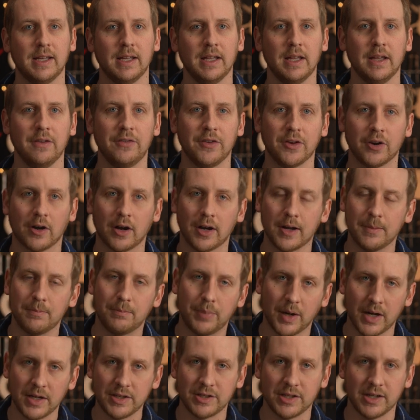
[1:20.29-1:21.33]
If you're on a
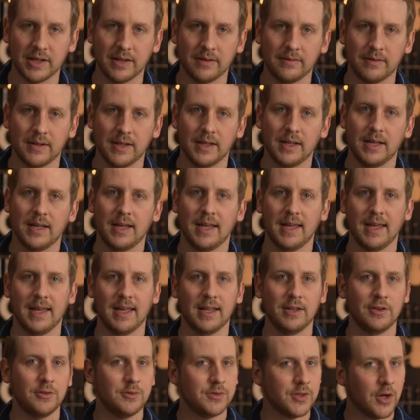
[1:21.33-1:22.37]
budget,
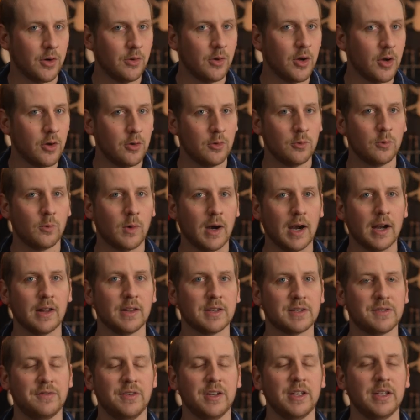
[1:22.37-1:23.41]
and you don't own
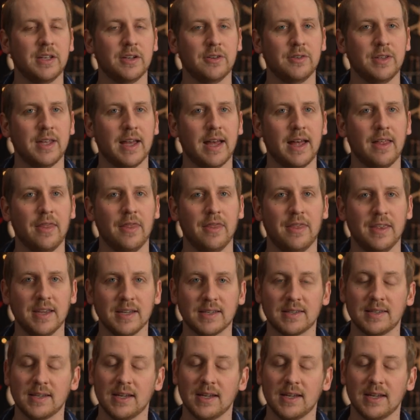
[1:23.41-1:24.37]
wireless video yet, this